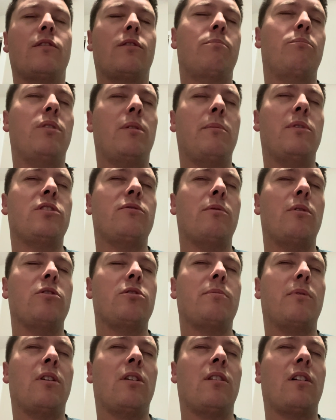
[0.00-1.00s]
pretty much for the
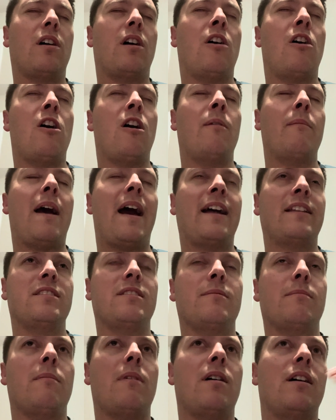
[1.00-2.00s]
most part calm. Had
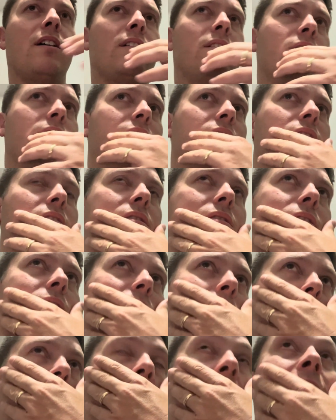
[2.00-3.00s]

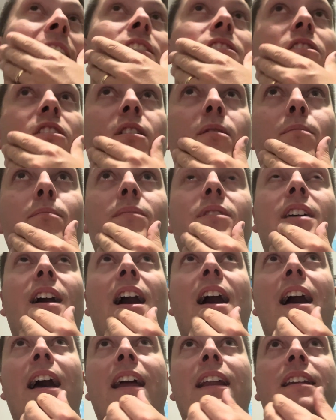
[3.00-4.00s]
some
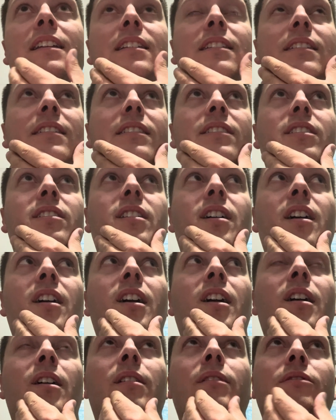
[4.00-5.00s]
tide
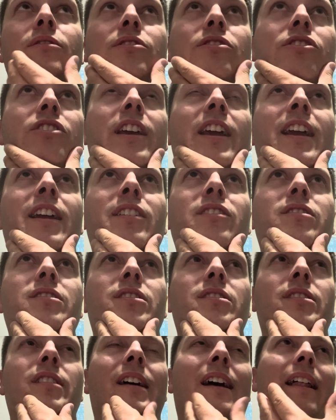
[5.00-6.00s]

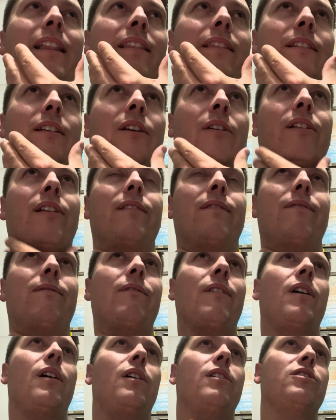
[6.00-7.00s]
change.
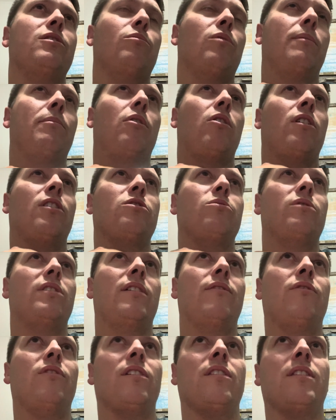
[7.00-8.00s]
Some rip currents were
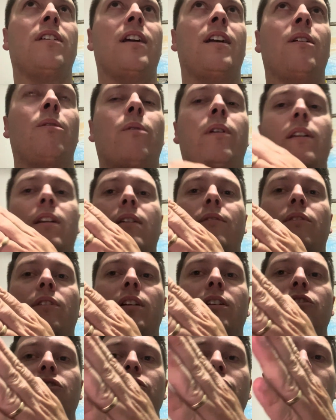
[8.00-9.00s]
definitely there. We had
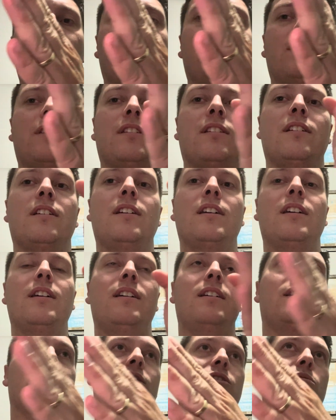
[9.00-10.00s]
definitely shifted
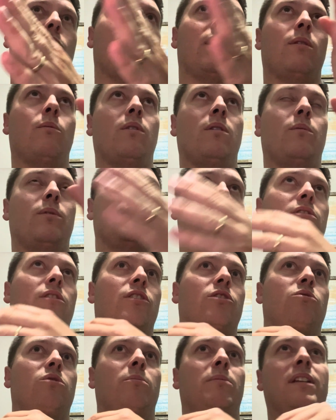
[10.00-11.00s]
this way when we
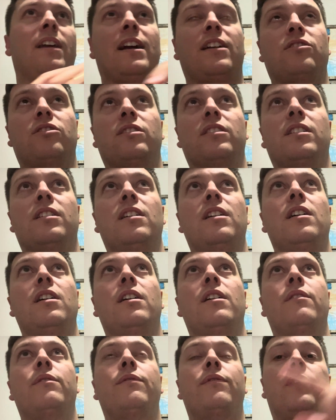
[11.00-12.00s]
started swimming. They actually
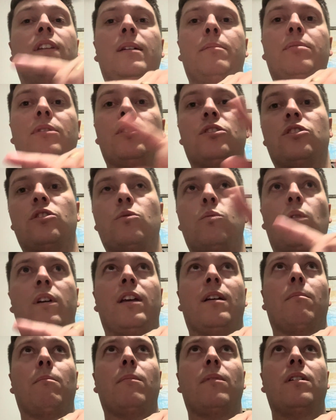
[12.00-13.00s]
flipped the
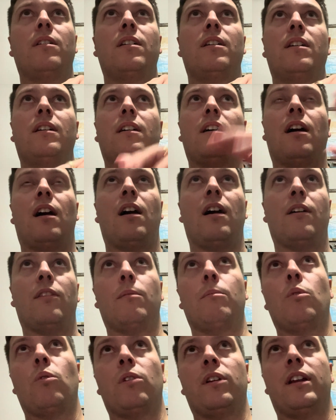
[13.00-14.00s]
swim the
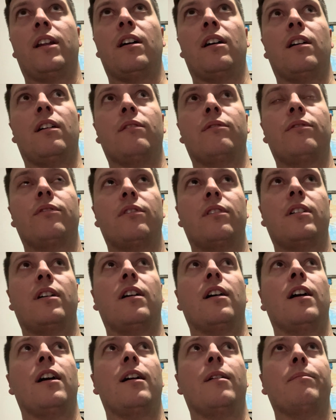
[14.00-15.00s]
morning of.
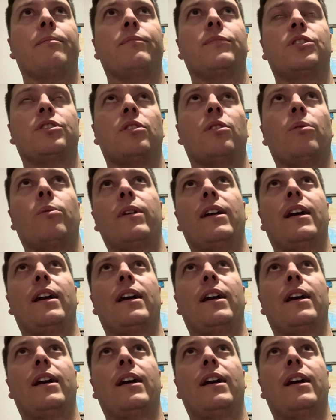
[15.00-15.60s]
So we